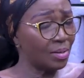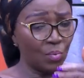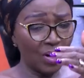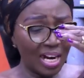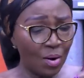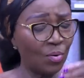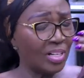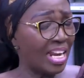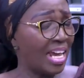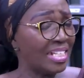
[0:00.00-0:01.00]
What car home
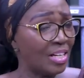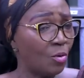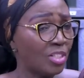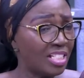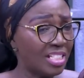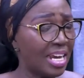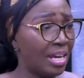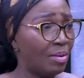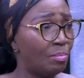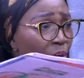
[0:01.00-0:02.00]
now? Or she share
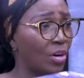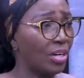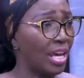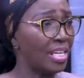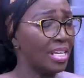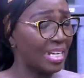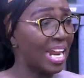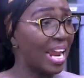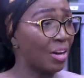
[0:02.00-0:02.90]
blog a dino?